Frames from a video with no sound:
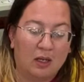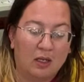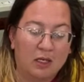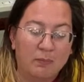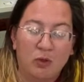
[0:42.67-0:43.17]

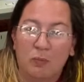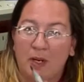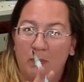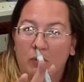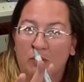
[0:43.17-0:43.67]
Computer
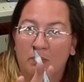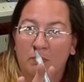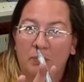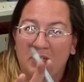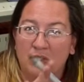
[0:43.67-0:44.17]
paper,
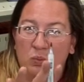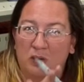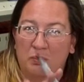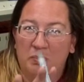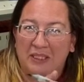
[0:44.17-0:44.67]
these will
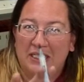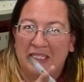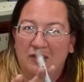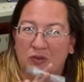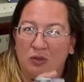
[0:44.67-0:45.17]

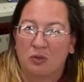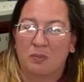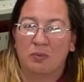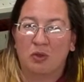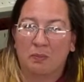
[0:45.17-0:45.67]
bleed if you do
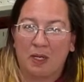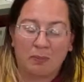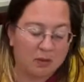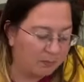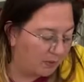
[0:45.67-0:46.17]
computer paper,